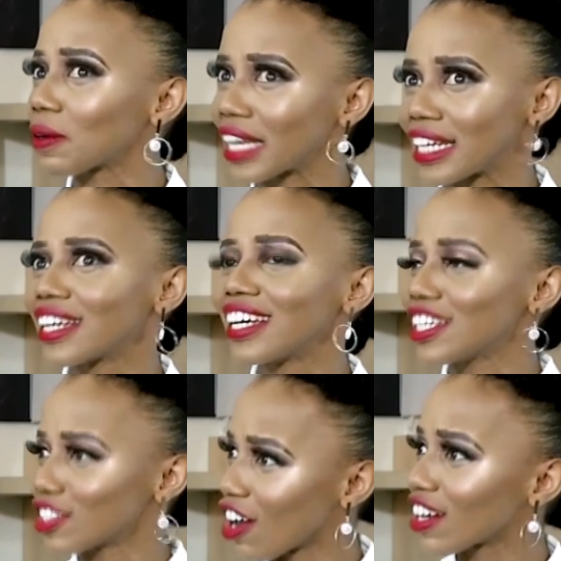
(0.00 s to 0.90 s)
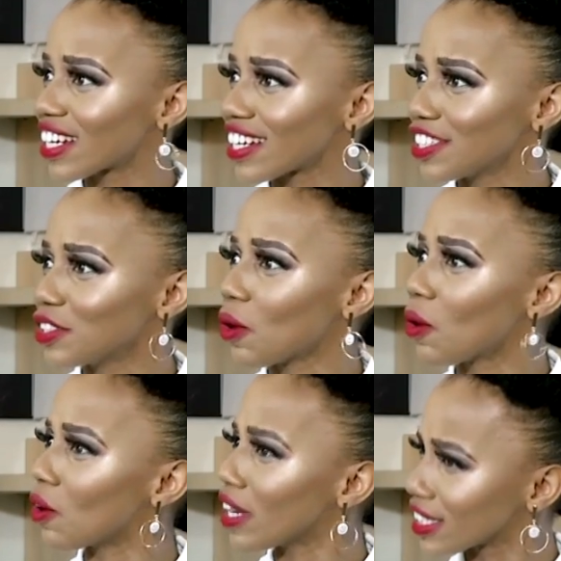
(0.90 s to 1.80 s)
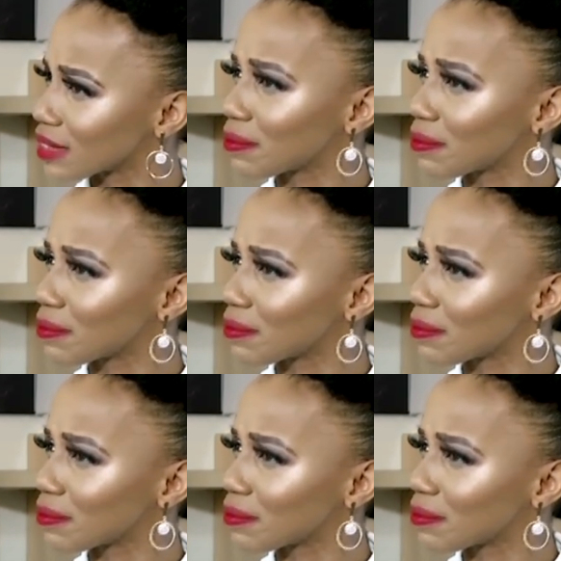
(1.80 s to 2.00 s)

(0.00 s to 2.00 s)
okay, doc, your